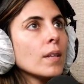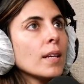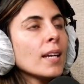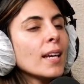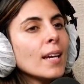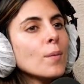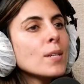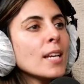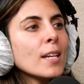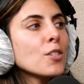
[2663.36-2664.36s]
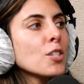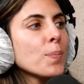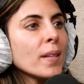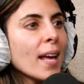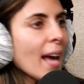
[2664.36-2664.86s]
he'd just
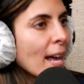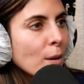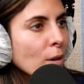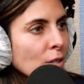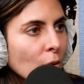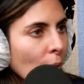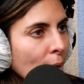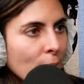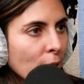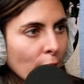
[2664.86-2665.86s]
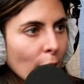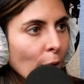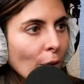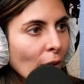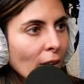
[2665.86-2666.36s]
be like, anywhere's great with
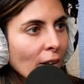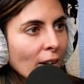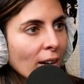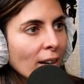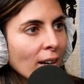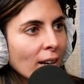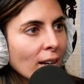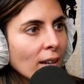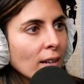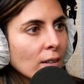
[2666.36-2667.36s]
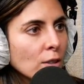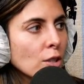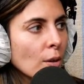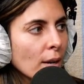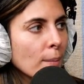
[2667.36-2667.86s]
you.
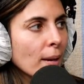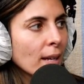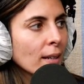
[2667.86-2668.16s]
Do you know what I mean?